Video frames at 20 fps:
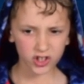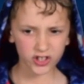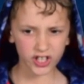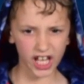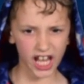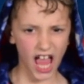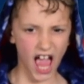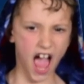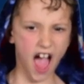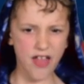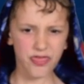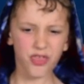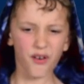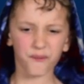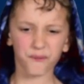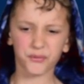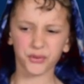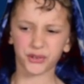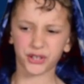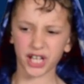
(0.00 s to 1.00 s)
They had
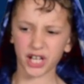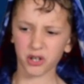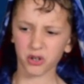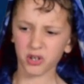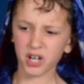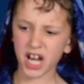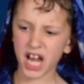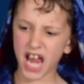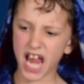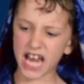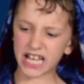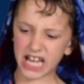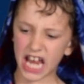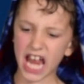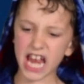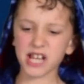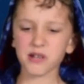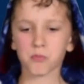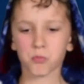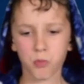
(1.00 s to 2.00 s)
them for dinner and
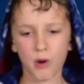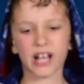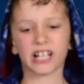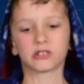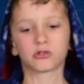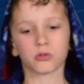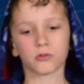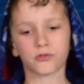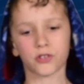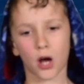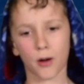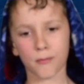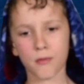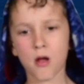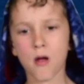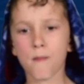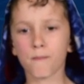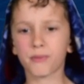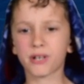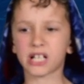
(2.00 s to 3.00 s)
ate wings with them
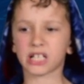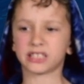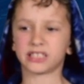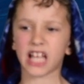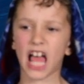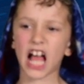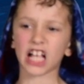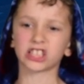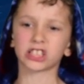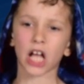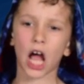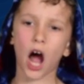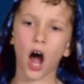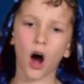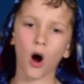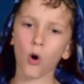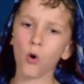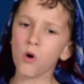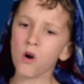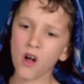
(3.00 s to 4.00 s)
because that's
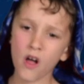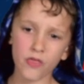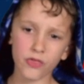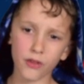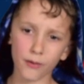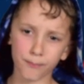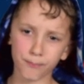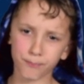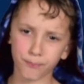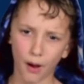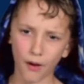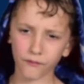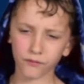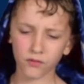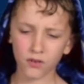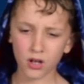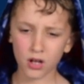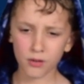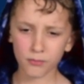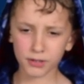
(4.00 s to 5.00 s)
how
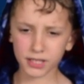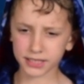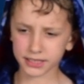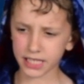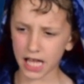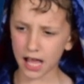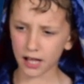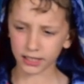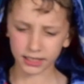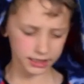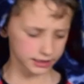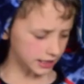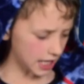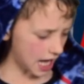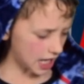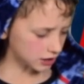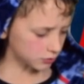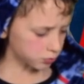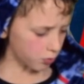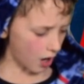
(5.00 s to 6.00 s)
because
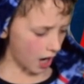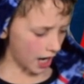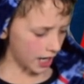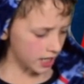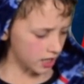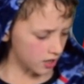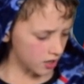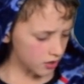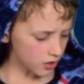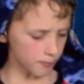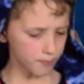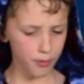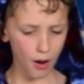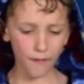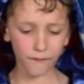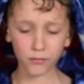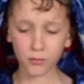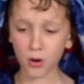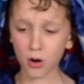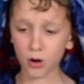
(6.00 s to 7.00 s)
that's why the
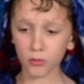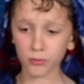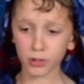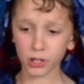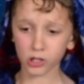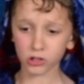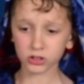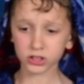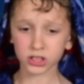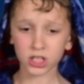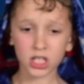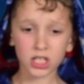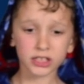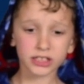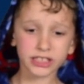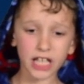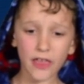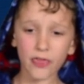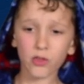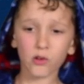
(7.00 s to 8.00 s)
Buffalo Bills
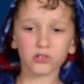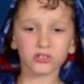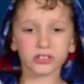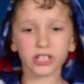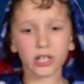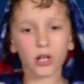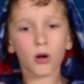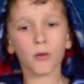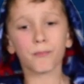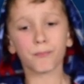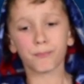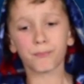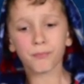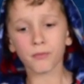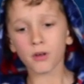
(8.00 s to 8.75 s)
send those little